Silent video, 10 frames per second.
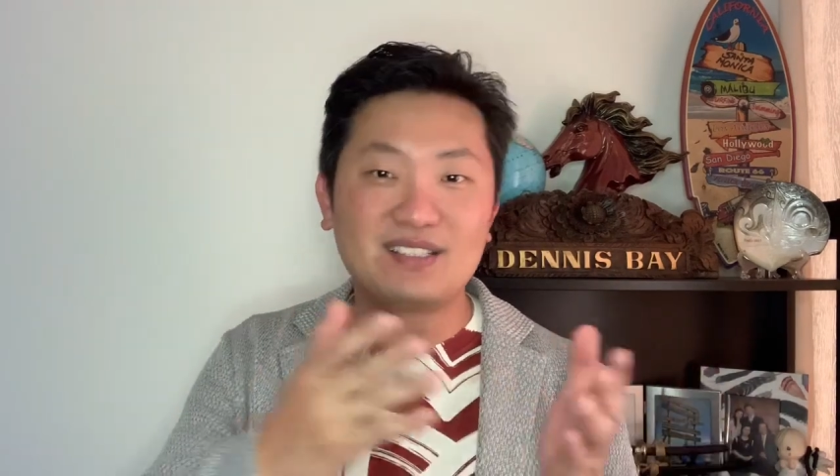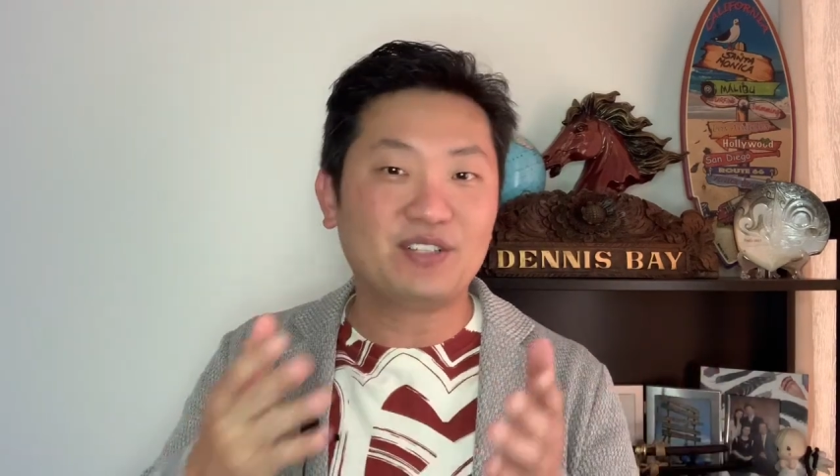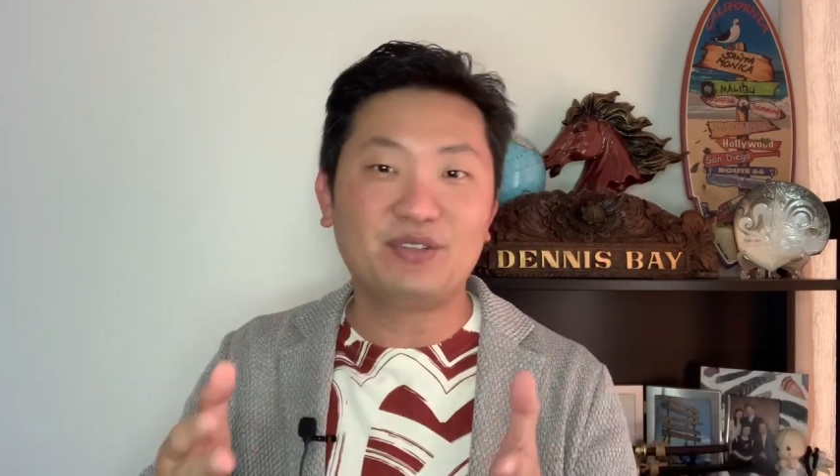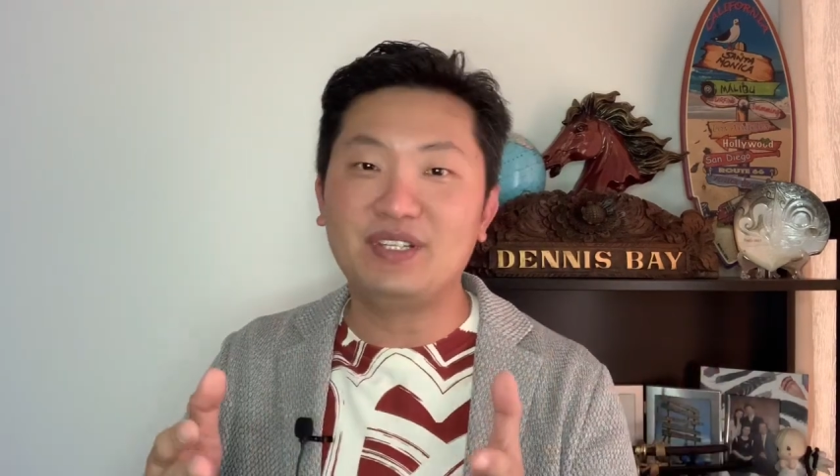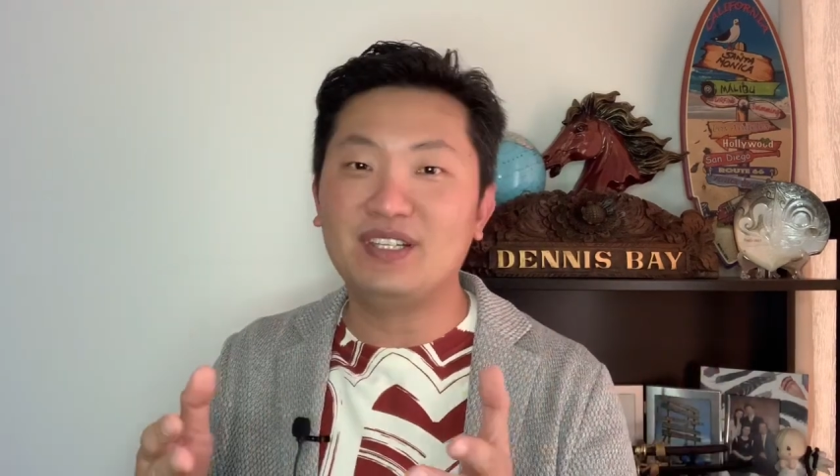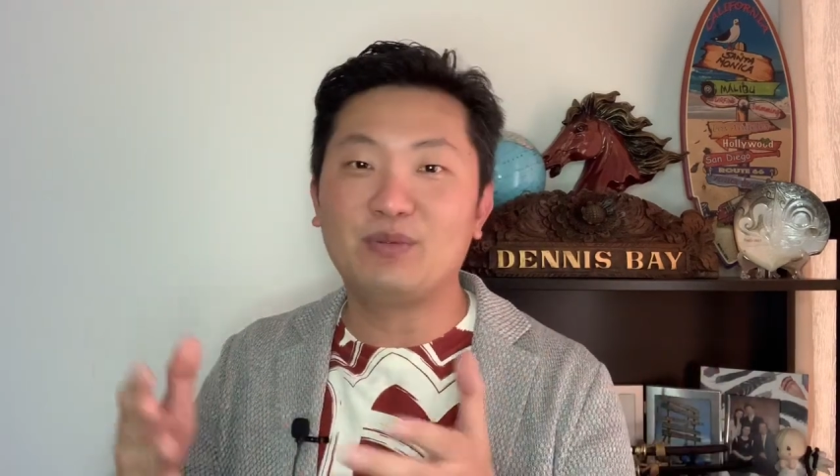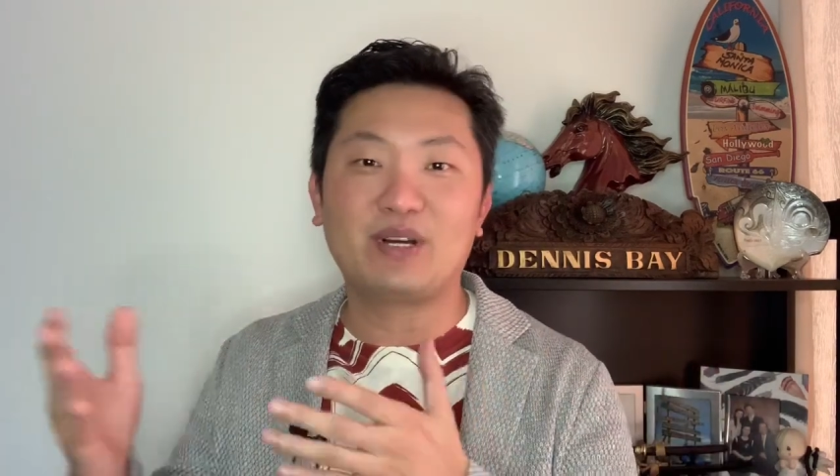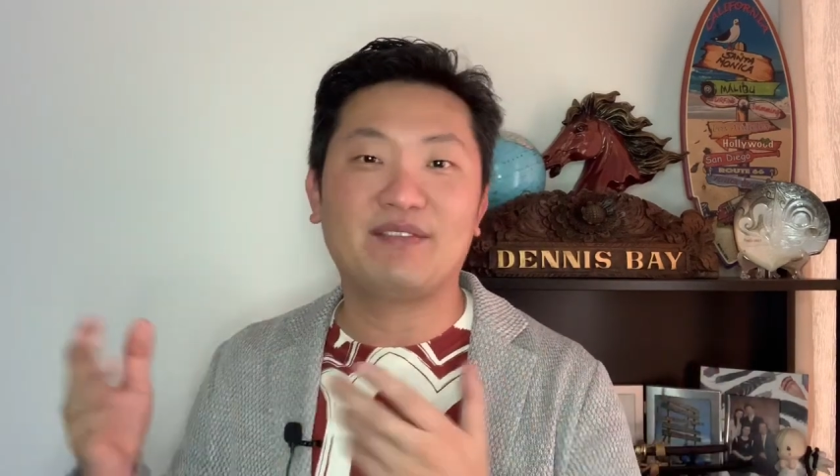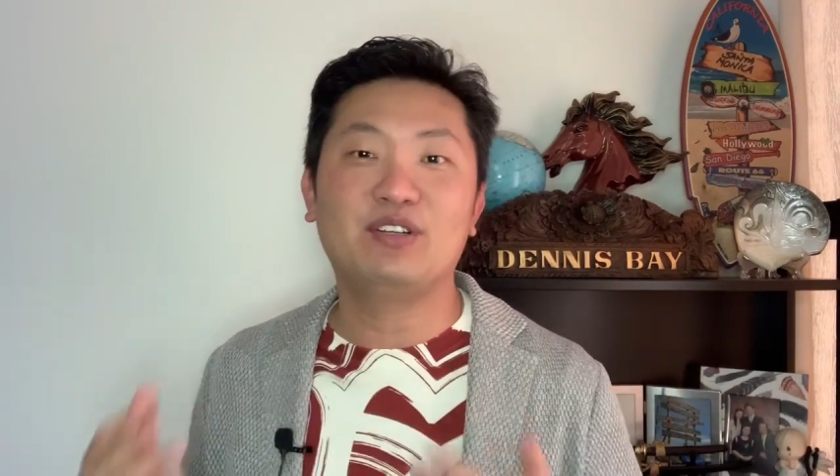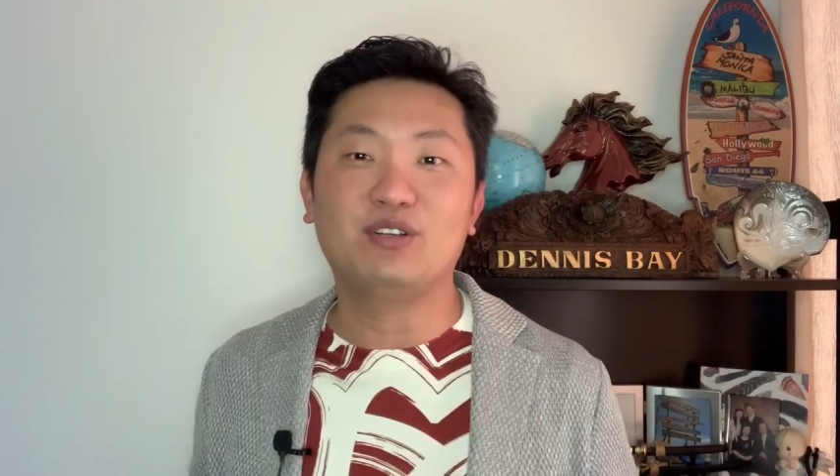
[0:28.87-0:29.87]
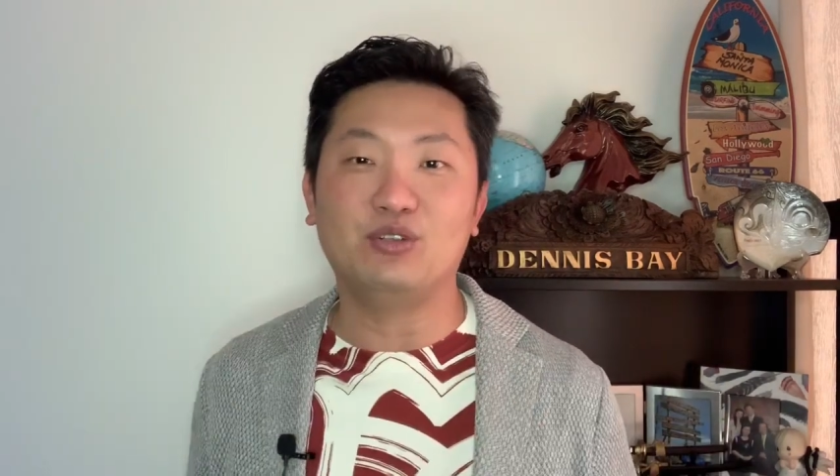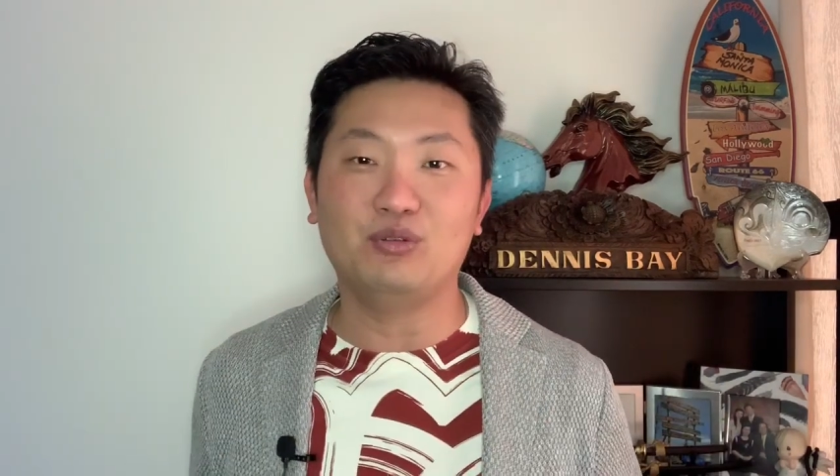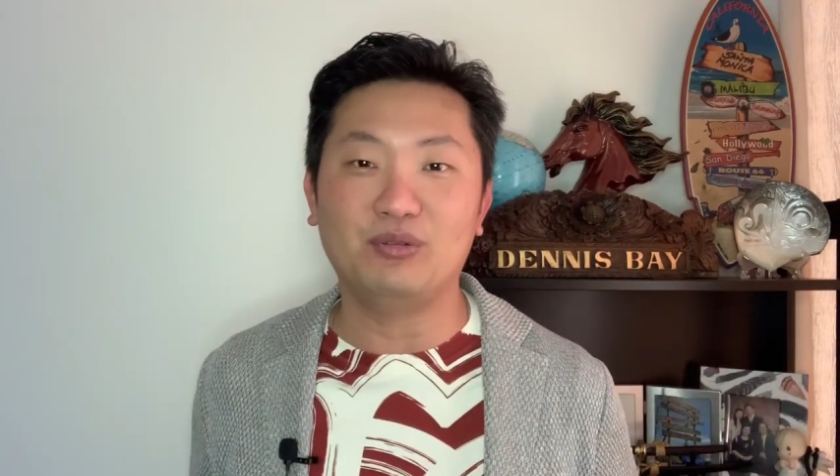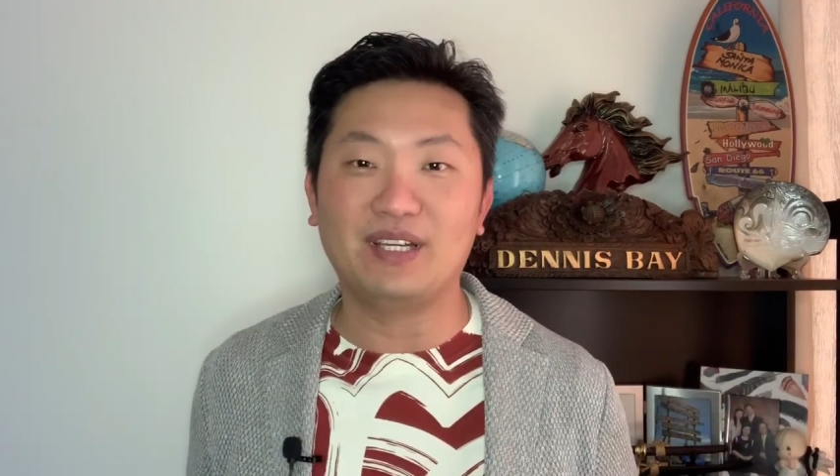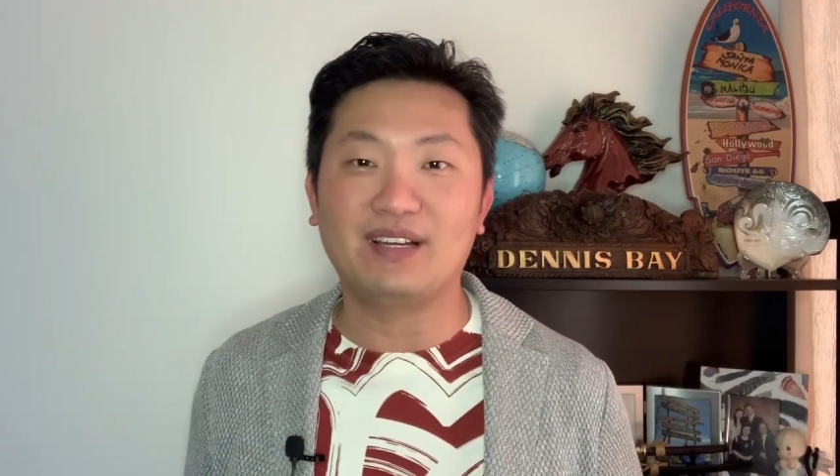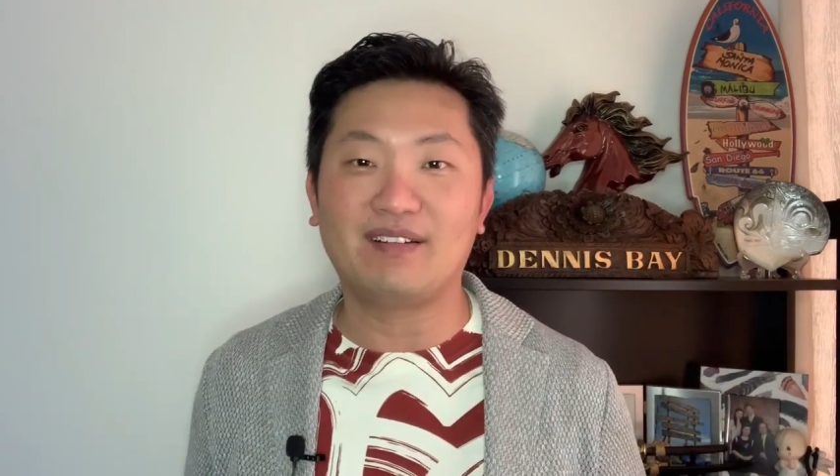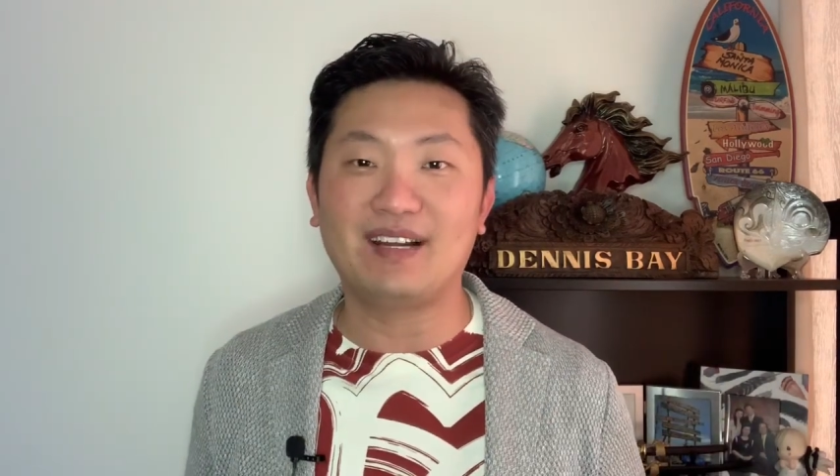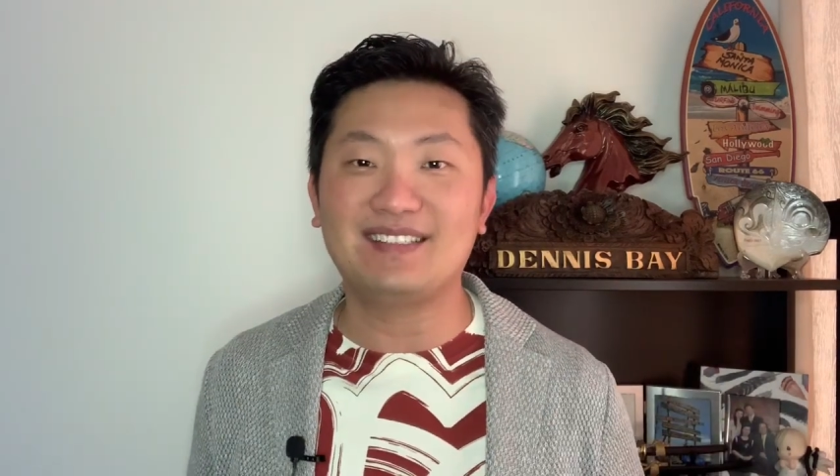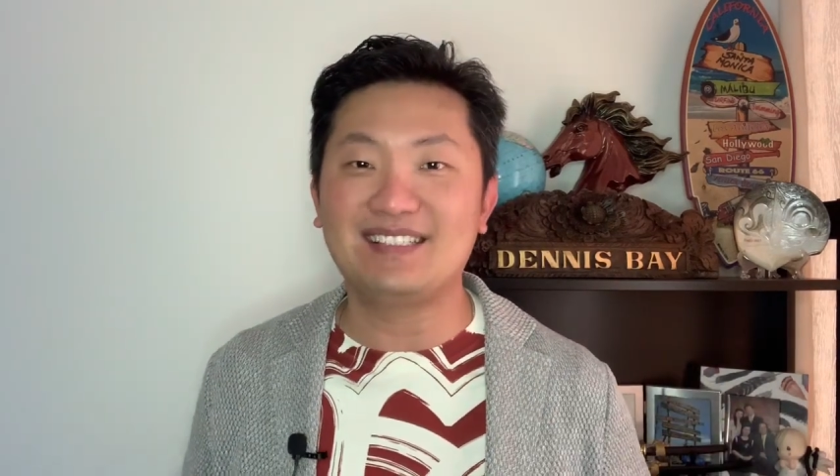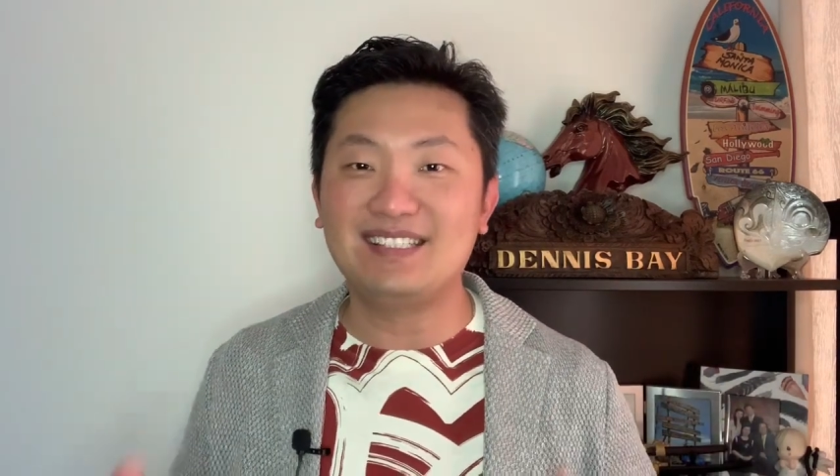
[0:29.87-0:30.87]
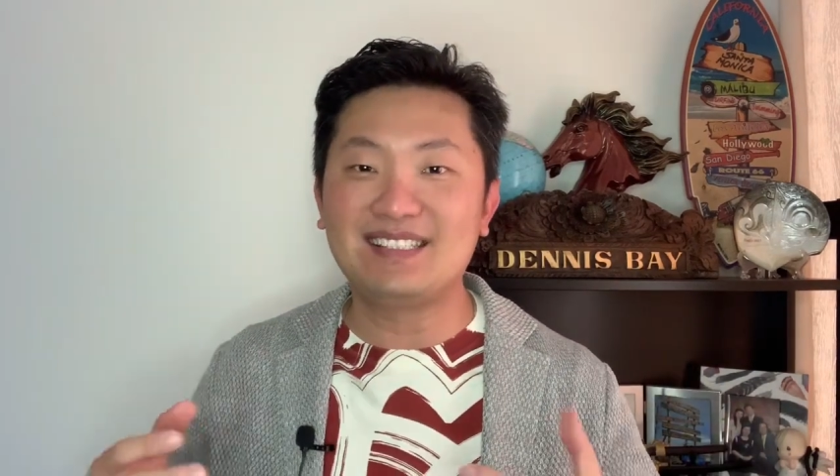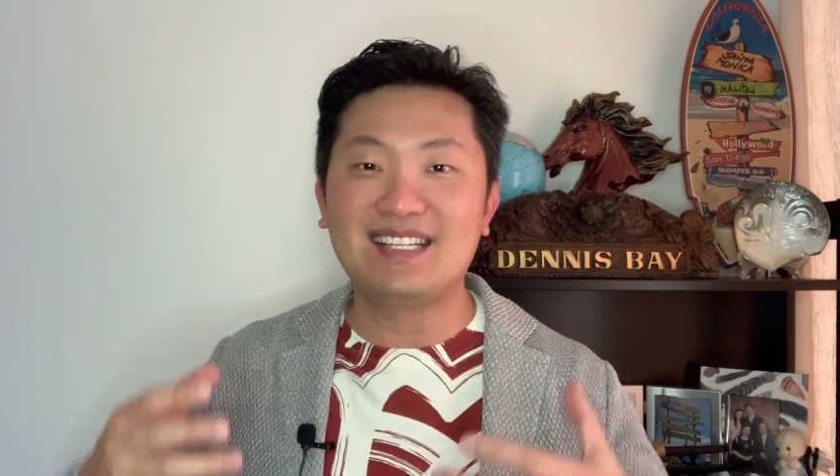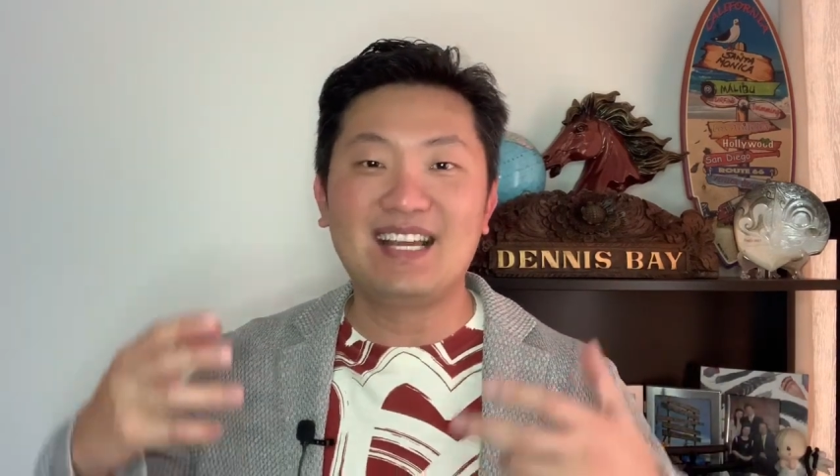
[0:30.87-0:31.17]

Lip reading: career, whatever you're doing, all right, since